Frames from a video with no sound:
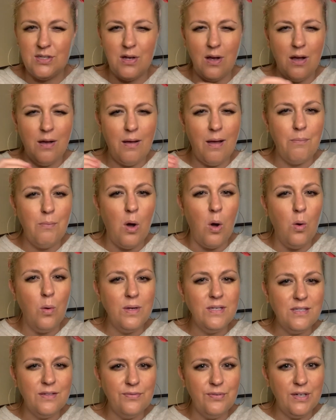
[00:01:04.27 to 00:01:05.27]
I'm
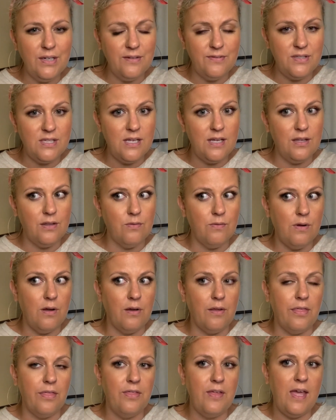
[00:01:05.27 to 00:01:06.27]
always afraid of saying the wrong
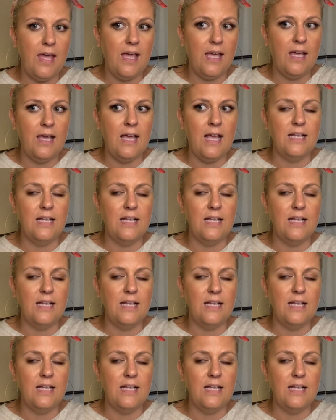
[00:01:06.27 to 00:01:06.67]
thing,